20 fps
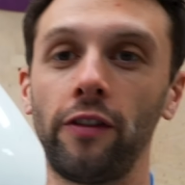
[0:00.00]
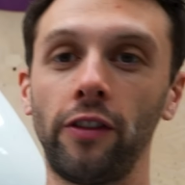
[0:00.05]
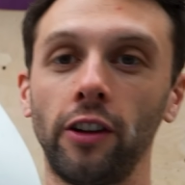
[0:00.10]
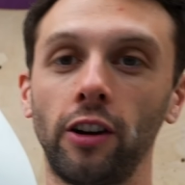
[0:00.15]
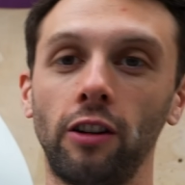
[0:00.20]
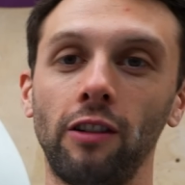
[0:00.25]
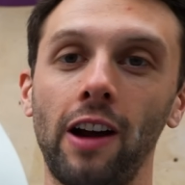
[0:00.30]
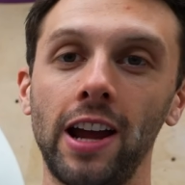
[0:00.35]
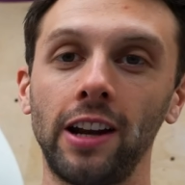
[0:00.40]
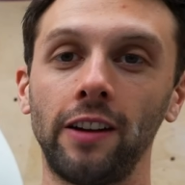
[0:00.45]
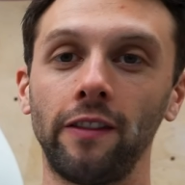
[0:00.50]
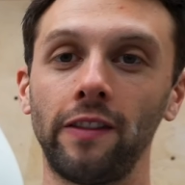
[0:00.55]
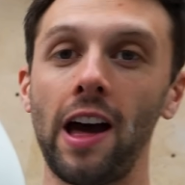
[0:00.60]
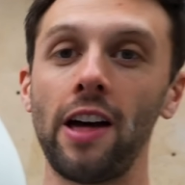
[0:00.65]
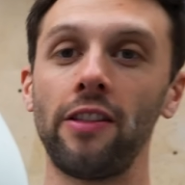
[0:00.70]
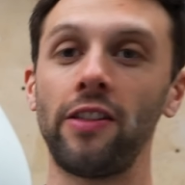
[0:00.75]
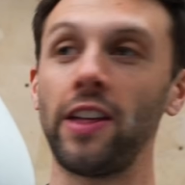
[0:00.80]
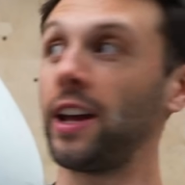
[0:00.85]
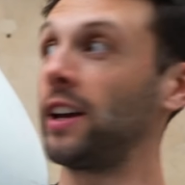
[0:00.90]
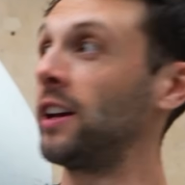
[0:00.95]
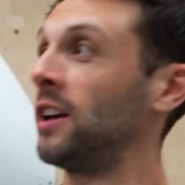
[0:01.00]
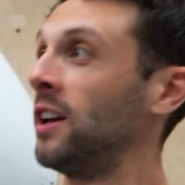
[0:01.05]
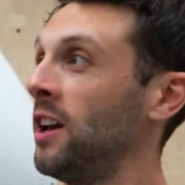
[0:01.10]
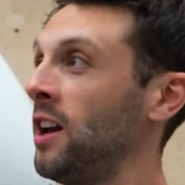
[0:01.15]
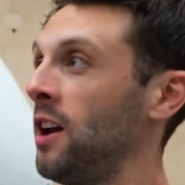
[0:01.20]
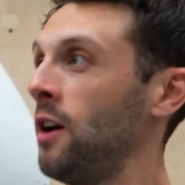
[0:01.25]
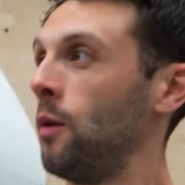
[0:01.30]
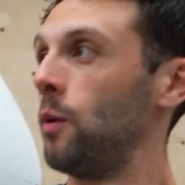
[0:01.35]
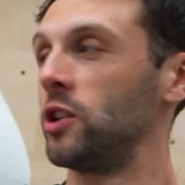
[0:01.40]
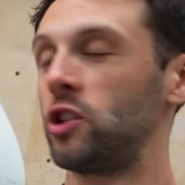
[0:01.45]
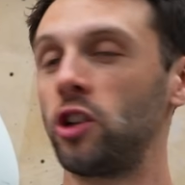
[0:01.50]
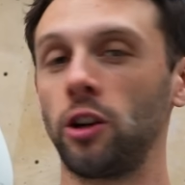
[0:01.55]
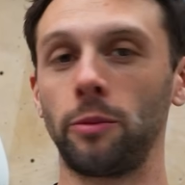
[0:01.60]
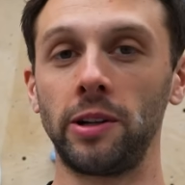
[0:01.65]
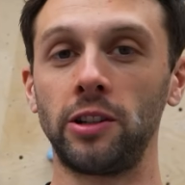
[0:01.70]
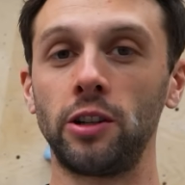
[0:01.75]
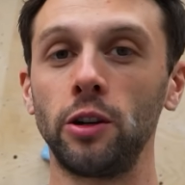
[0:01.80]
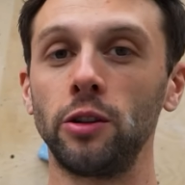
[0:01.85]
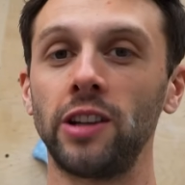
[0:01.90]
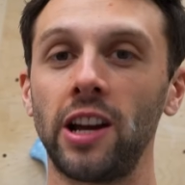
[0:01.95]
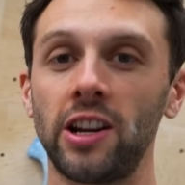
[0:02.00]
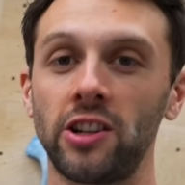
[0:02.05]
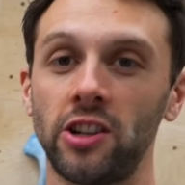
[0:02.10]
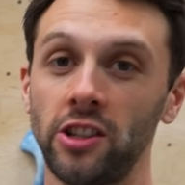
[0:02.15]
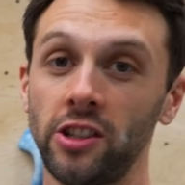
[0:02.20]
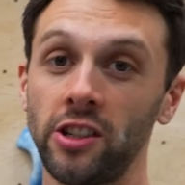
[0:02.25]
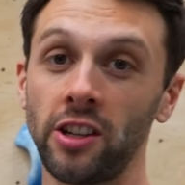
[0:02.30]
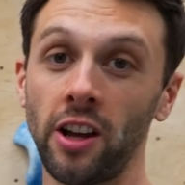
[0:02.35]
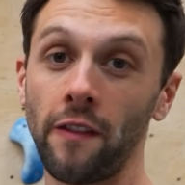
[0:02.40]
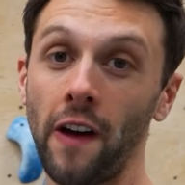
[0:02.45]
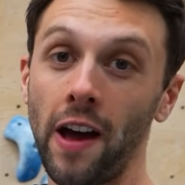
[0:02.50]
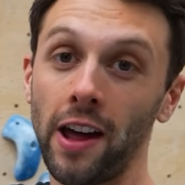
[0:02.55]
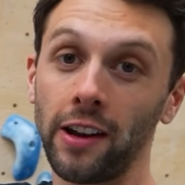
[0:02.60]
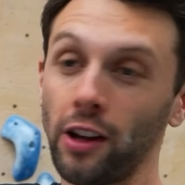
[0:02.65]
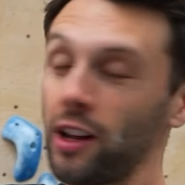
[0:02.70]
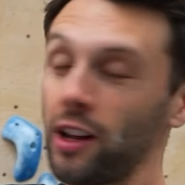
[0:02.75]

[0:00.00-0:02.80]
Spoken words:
the grade of that thing, which took me 2 sessions. I've had